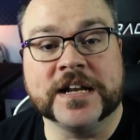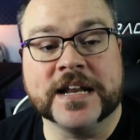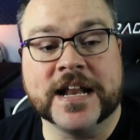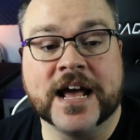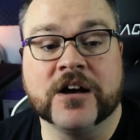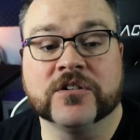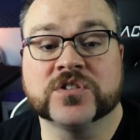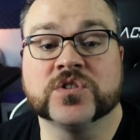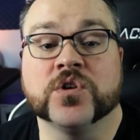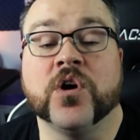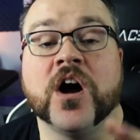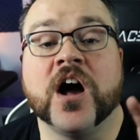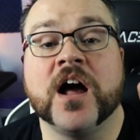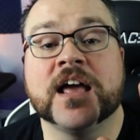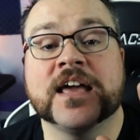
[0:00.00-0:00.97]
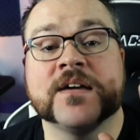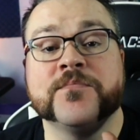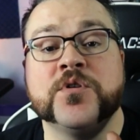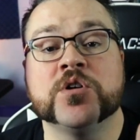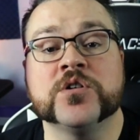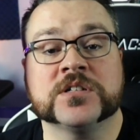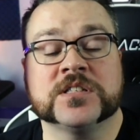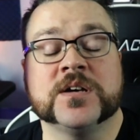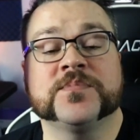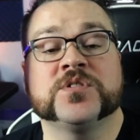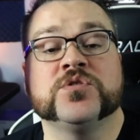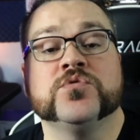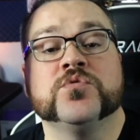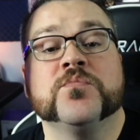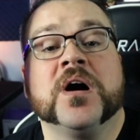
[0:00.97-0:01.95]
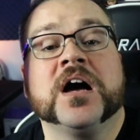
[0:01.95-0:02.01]
now. So I am hooked up
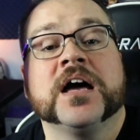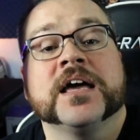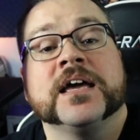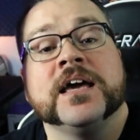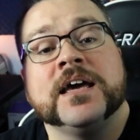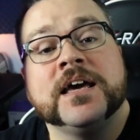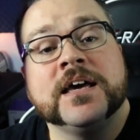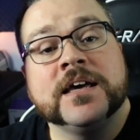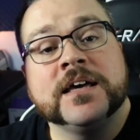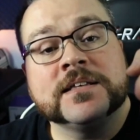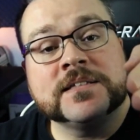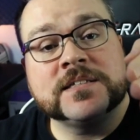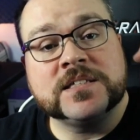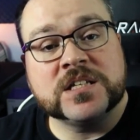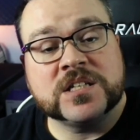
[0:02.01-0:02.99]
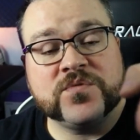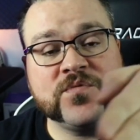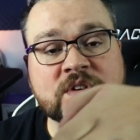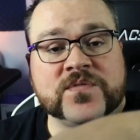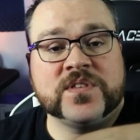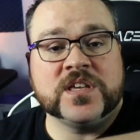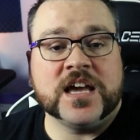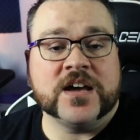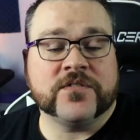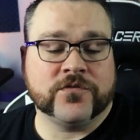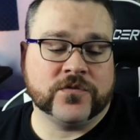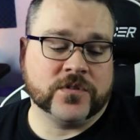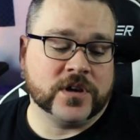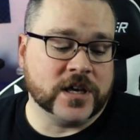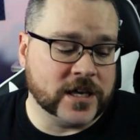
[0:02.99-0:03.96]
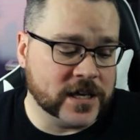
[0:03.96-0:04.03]
to my 650F,
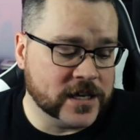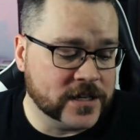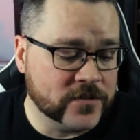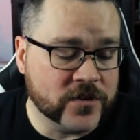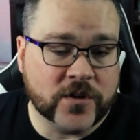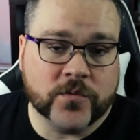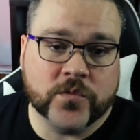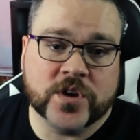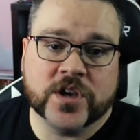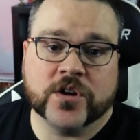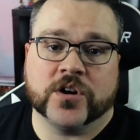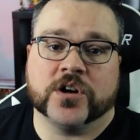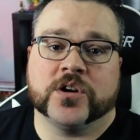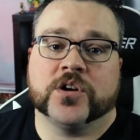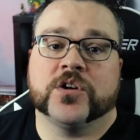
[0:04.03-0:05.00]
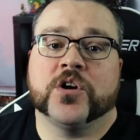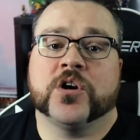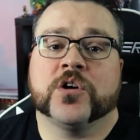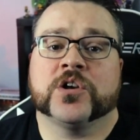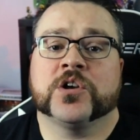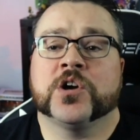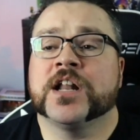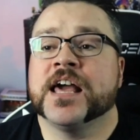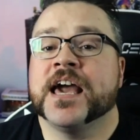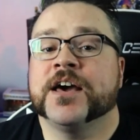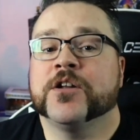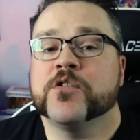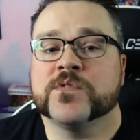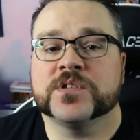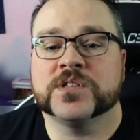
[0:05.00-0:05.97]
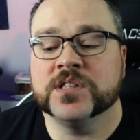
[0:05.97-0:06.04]
and we are going to head
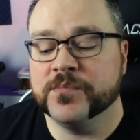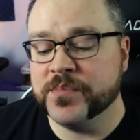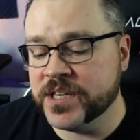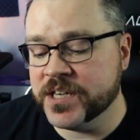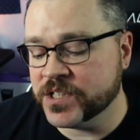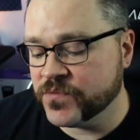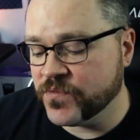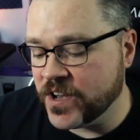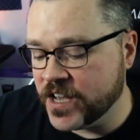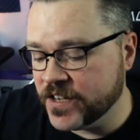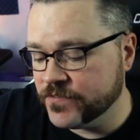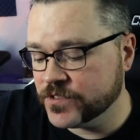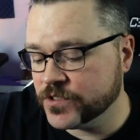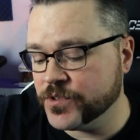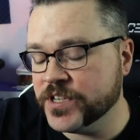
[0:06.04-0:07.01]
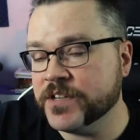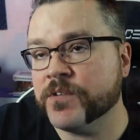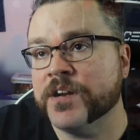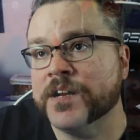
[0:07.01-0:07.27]
over to the PS5 screen right